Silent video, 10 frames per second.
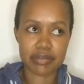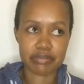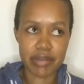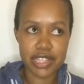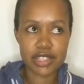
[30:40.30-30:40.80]

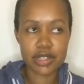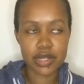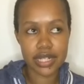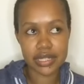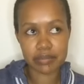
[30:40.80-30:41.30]

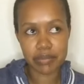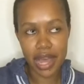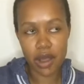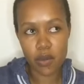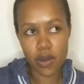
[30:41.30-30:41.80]
masculine
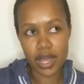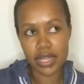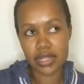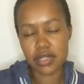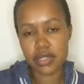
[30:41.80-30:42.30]
power
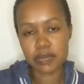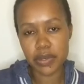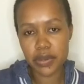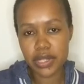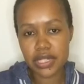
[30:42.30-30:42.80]
in
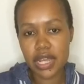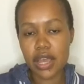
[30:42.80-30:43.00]
spirit,